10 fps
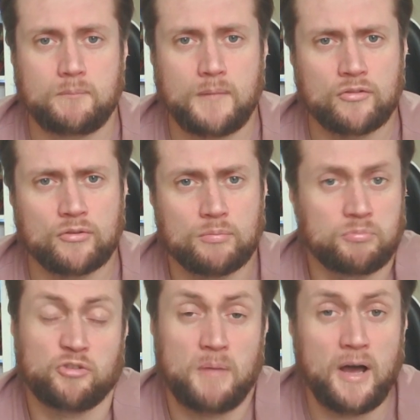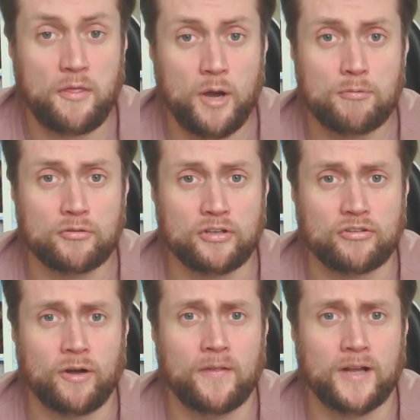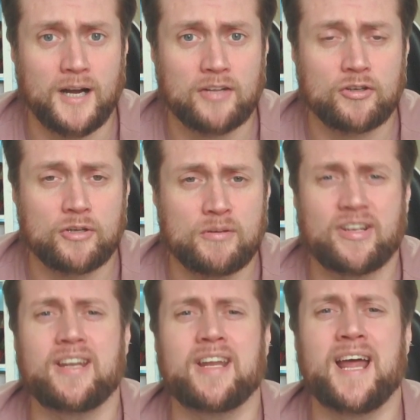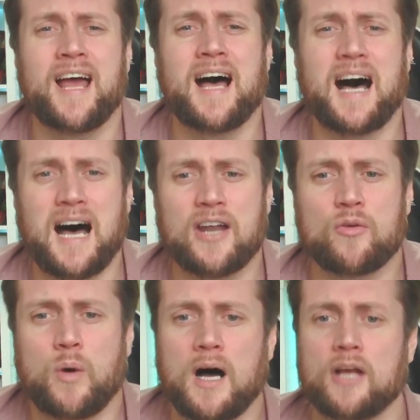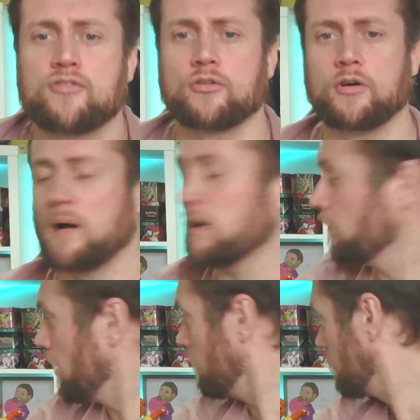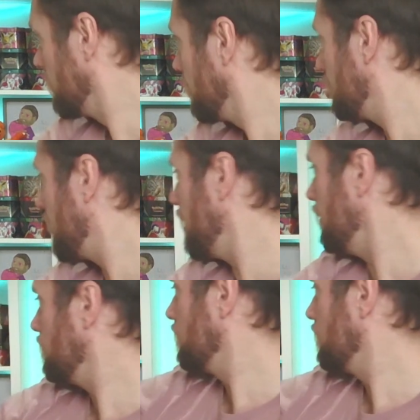So just my thought process on the cards I'm going to be sending and why. So Magmar, you ready?